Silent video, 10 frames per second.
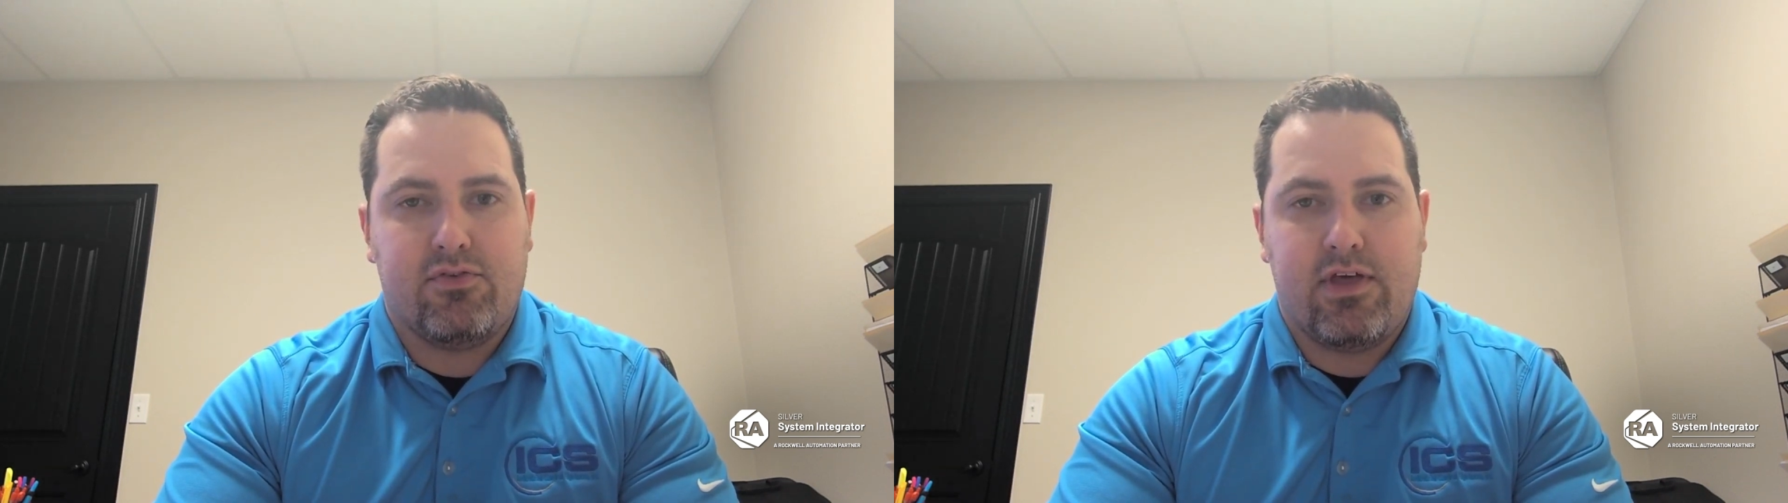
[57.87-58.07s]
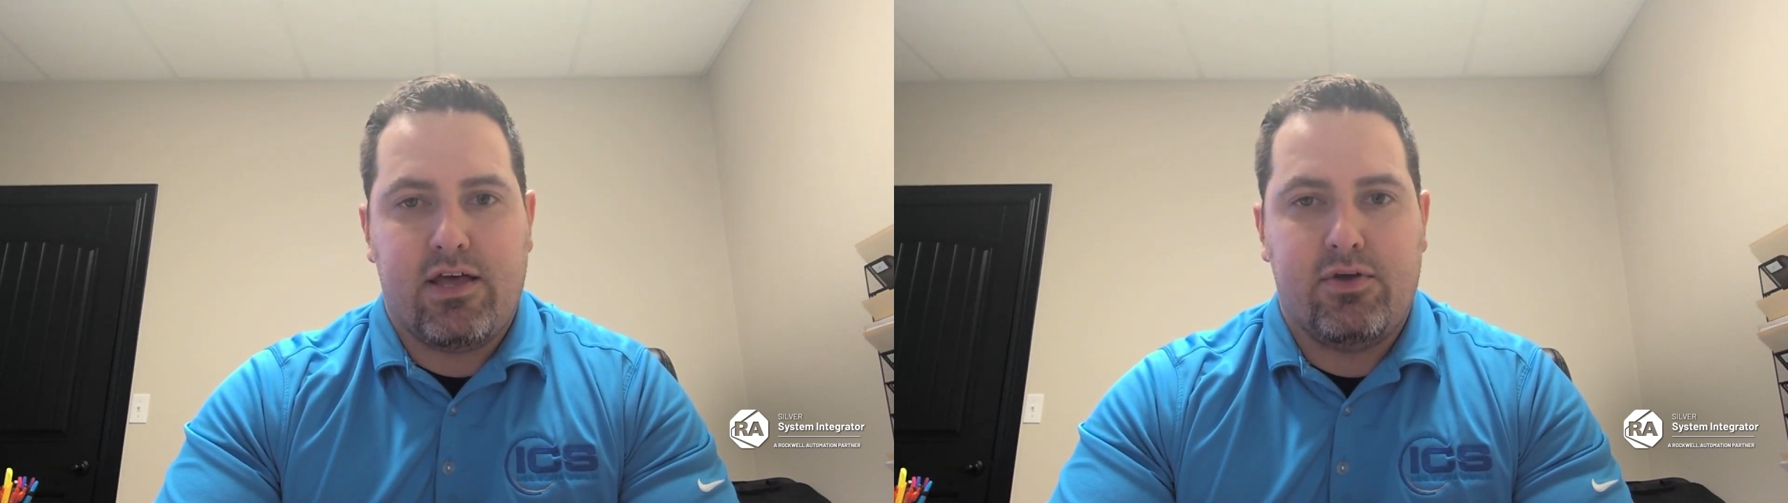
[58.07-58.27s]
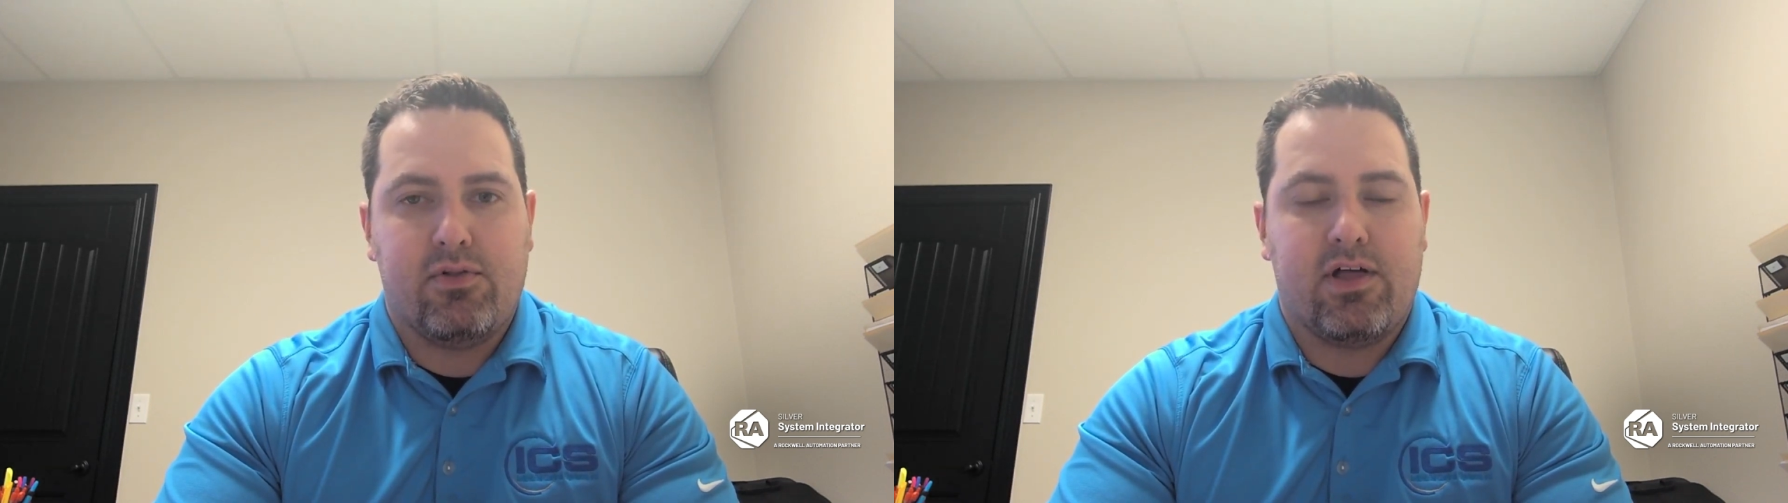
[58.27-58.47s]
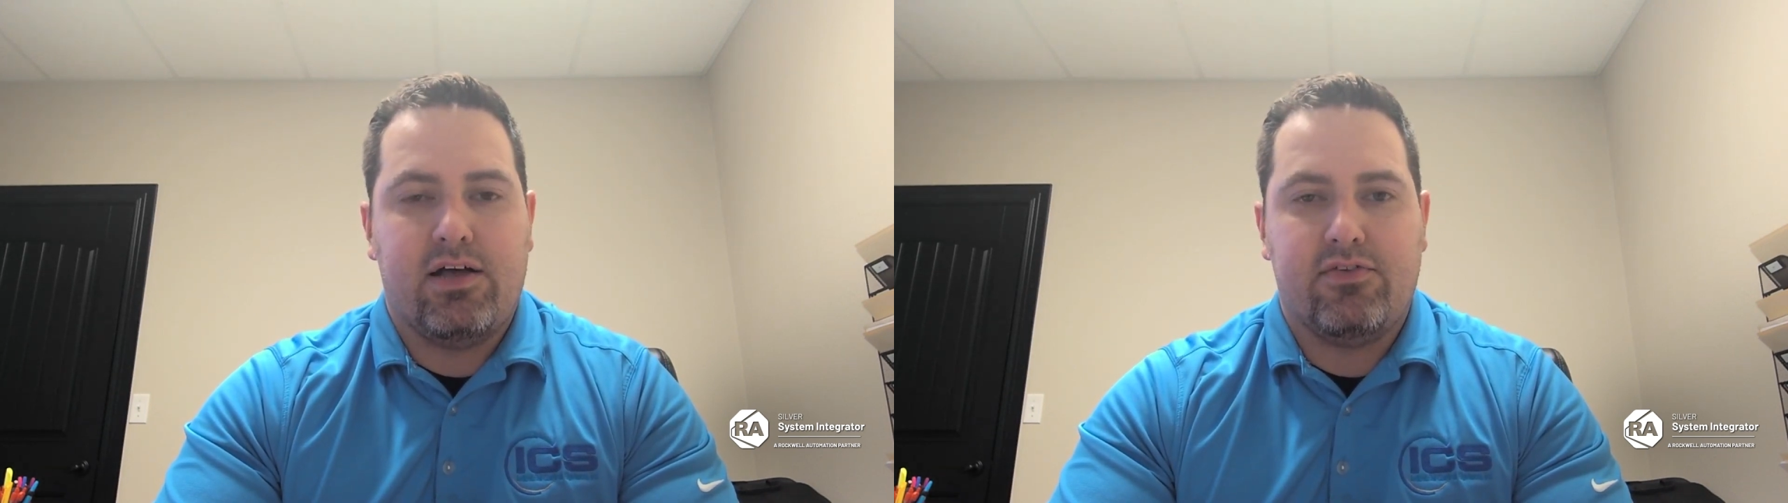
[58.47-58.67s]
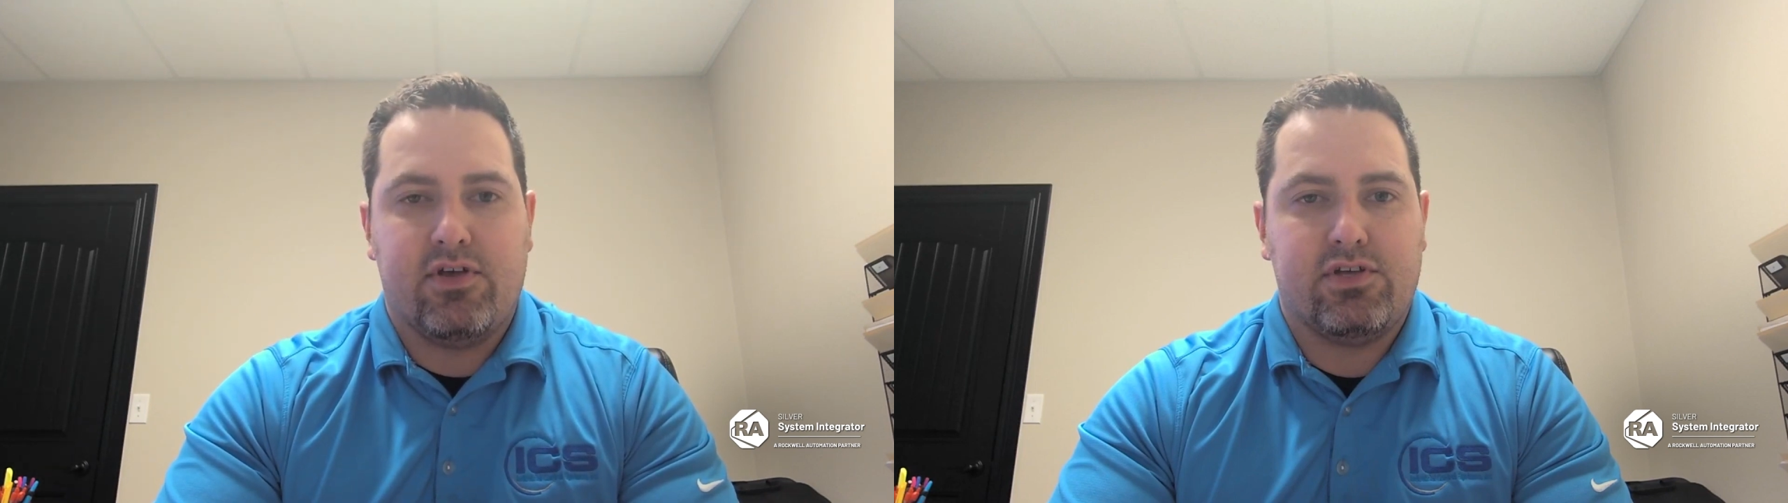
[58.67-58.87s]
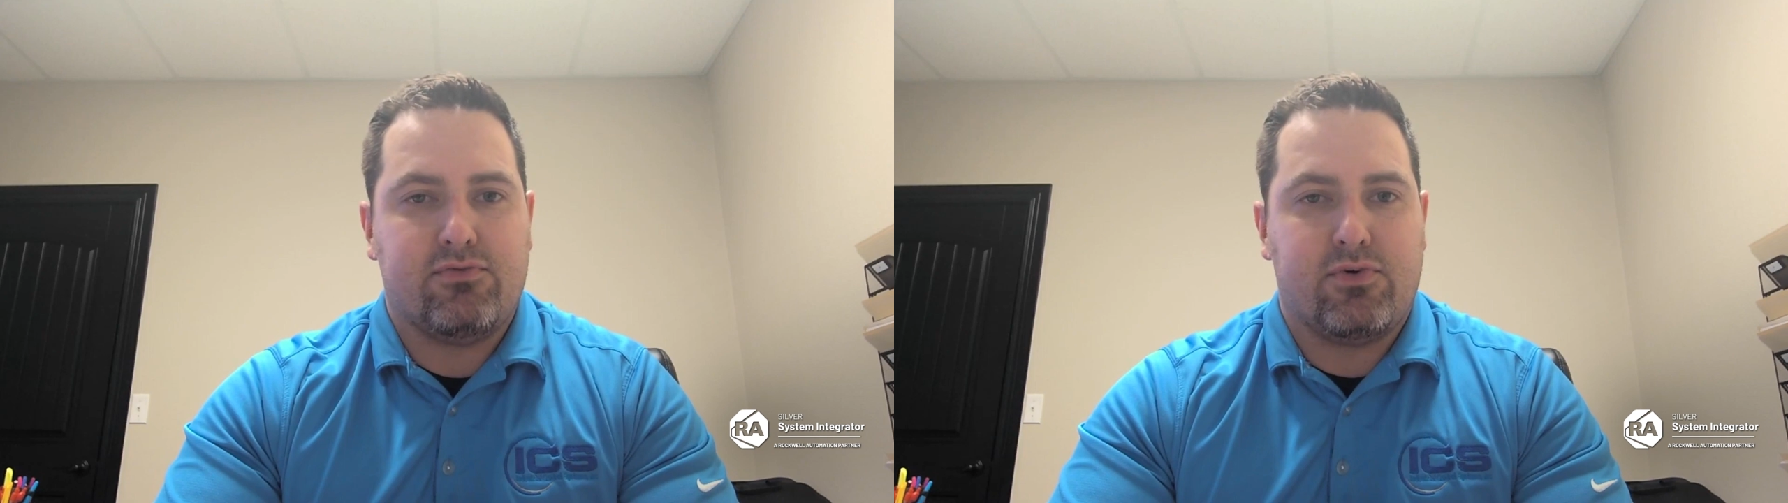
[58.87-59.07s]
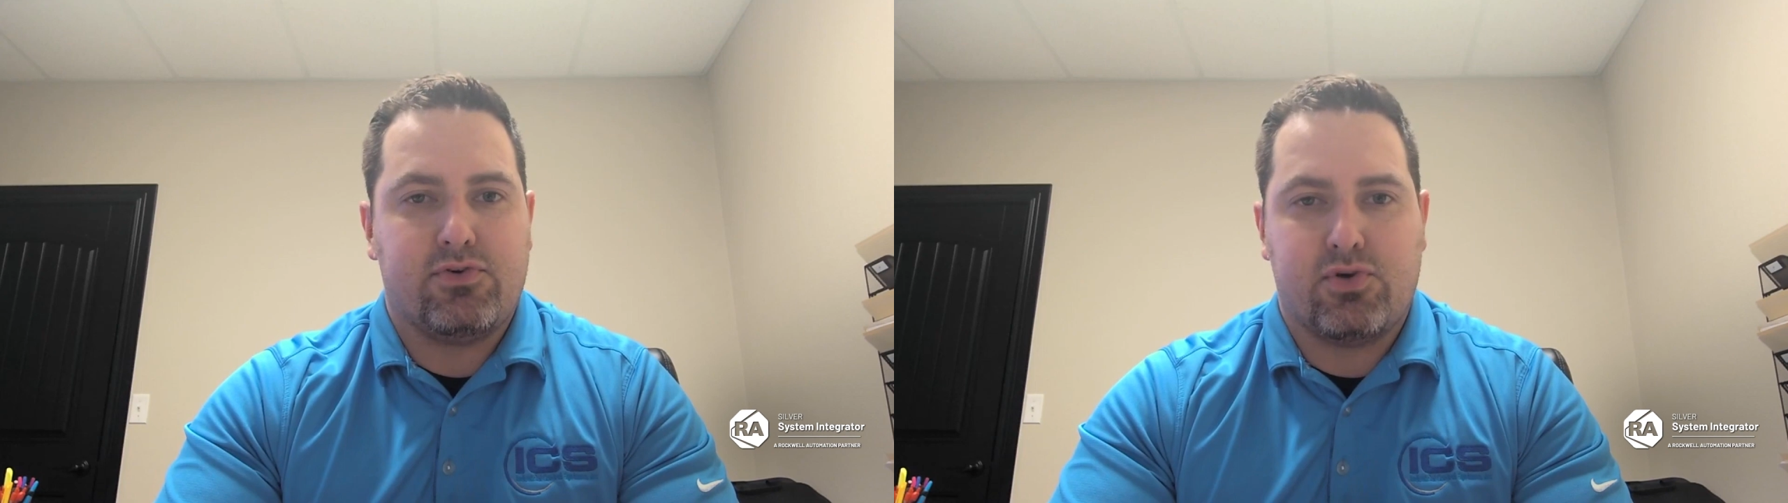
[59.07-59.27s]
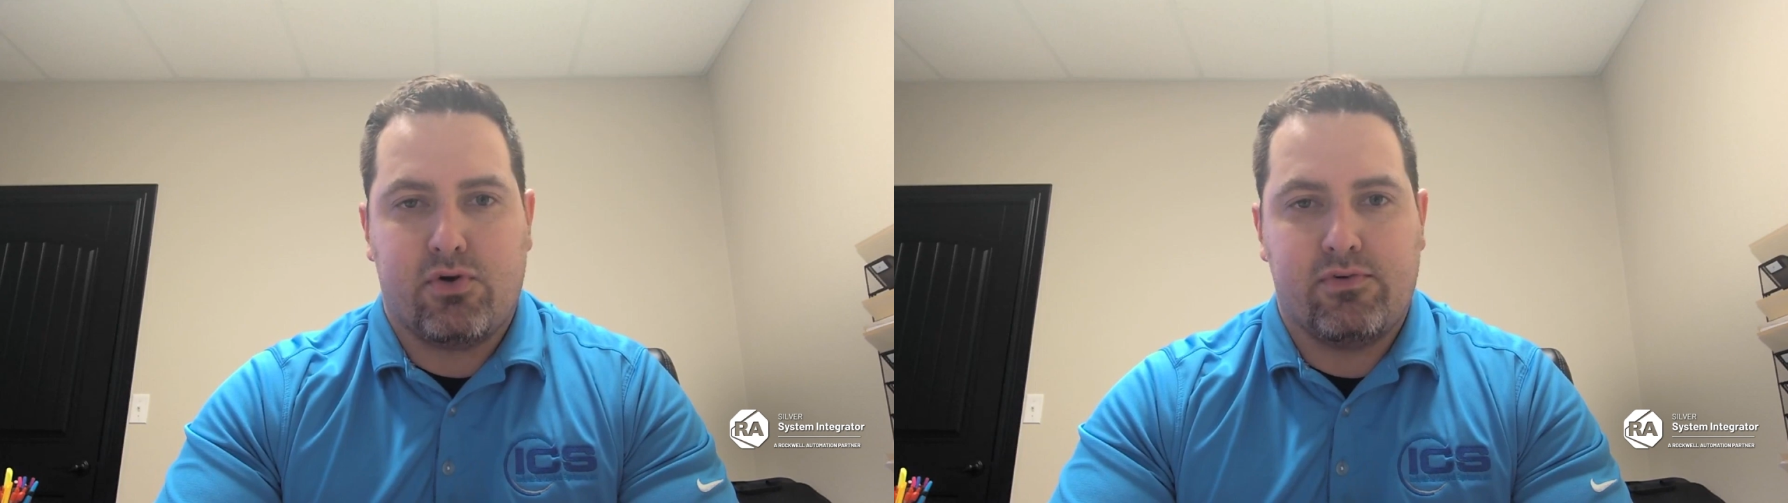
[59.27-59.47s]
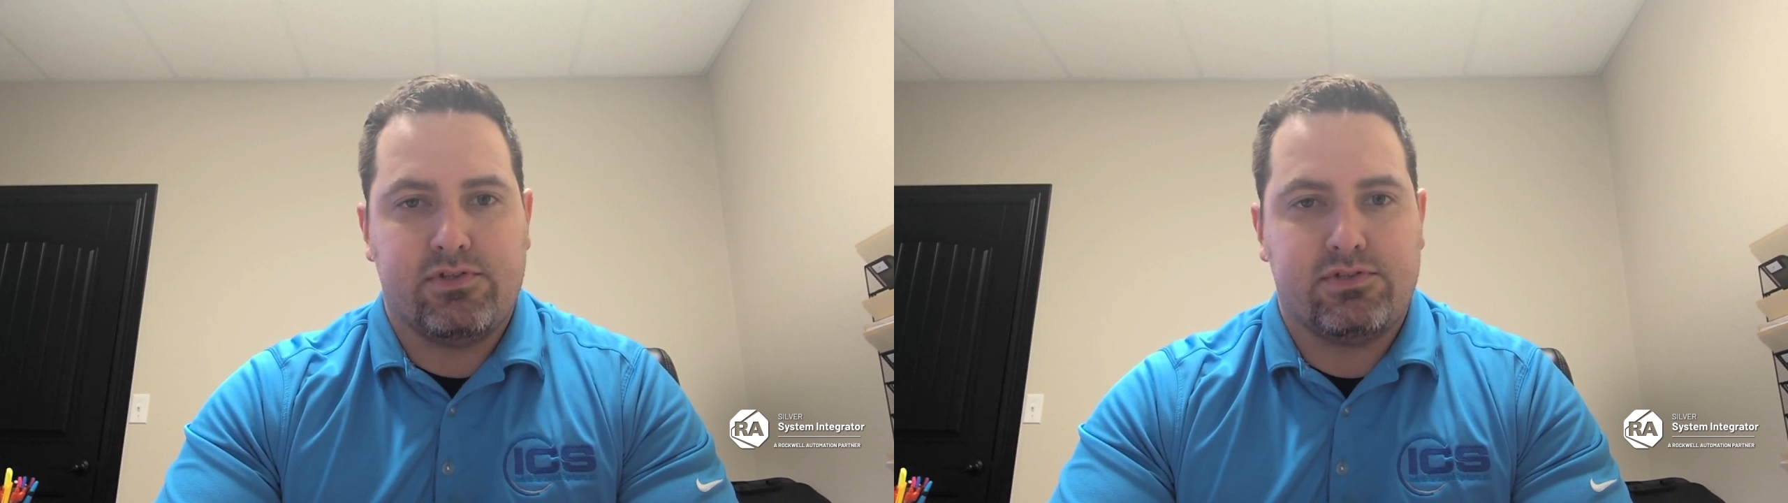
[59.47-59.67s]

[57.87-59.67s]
that utilize us for service,